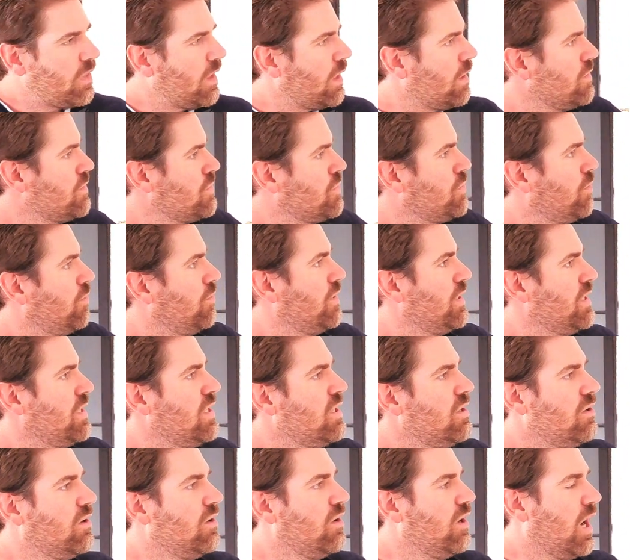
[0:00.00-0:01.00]
So
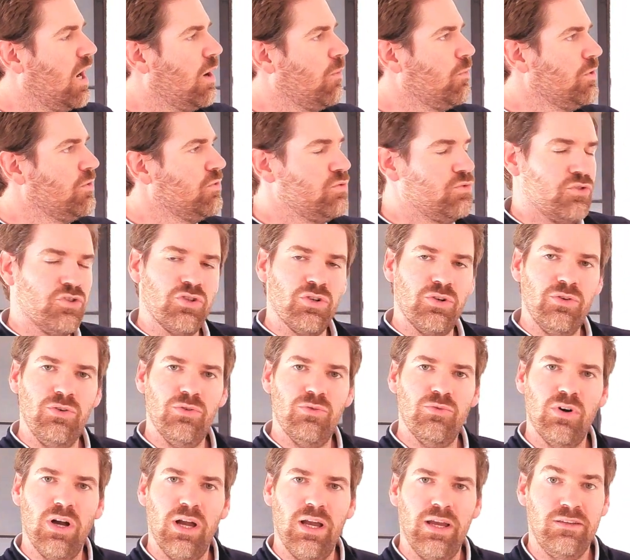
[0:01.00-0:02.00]
here I want to show
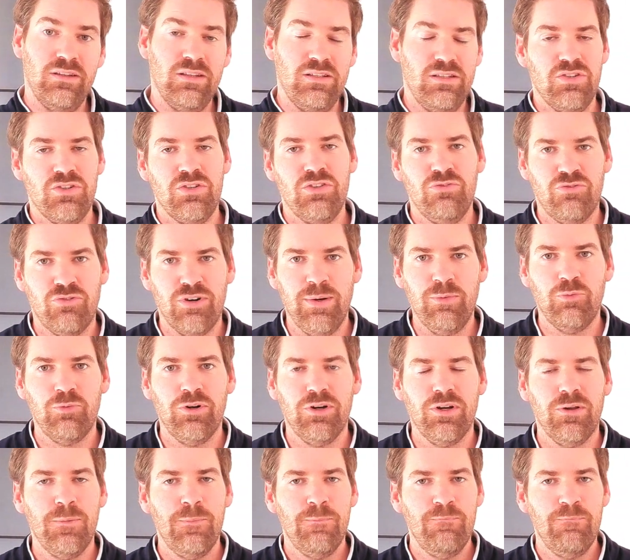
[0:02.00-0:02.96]
you a decision framework